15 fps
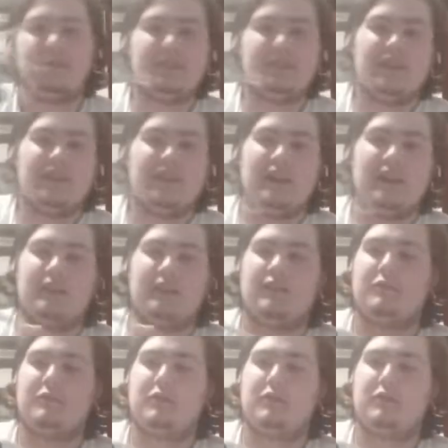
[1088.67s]
Got a
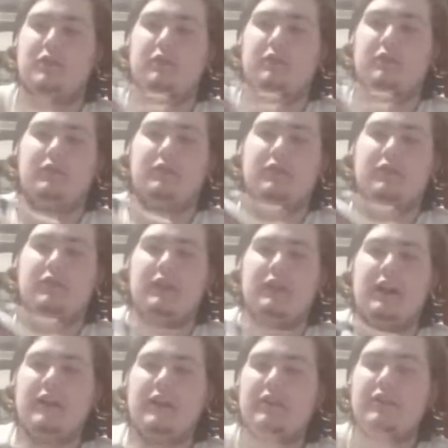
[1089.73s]
cool little. I
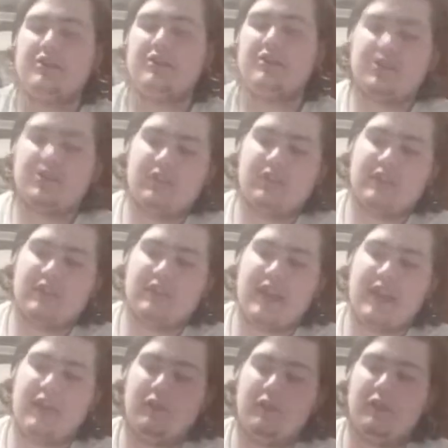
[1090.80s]
never understood the
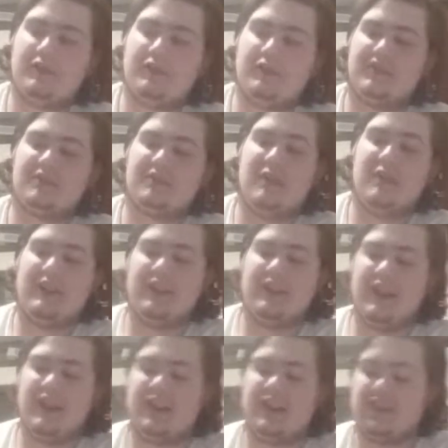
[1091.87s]
tail smacking
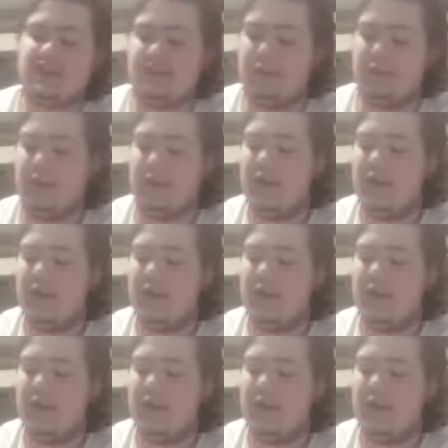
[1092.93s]
action, though.